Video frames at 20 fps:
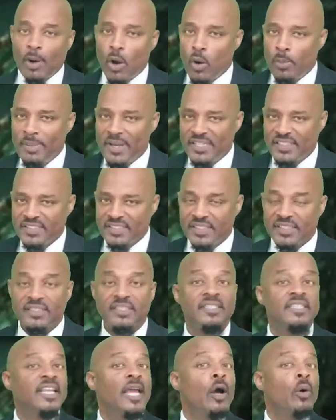small
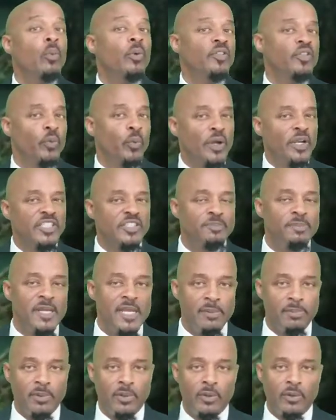business dealt with rich
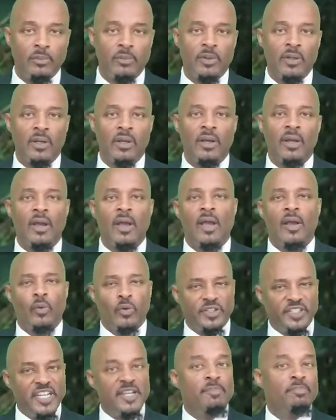people,
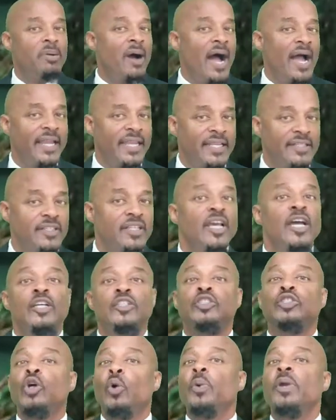deep pockets.
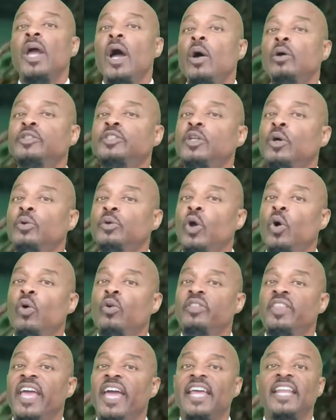So we also
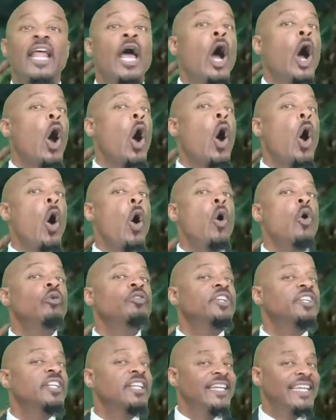know that
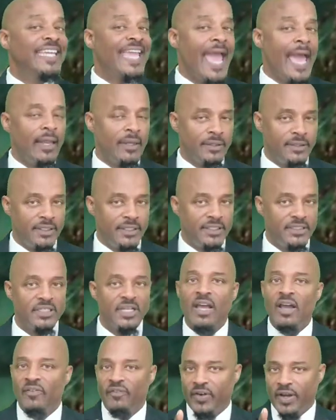all the
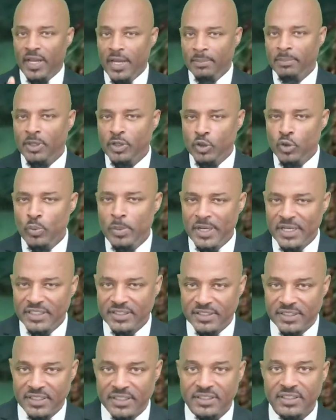legalities for him to do
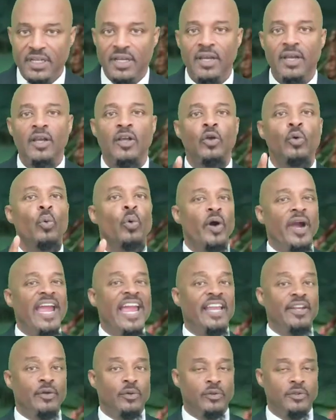business were
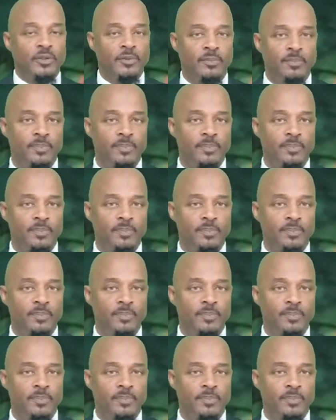handled.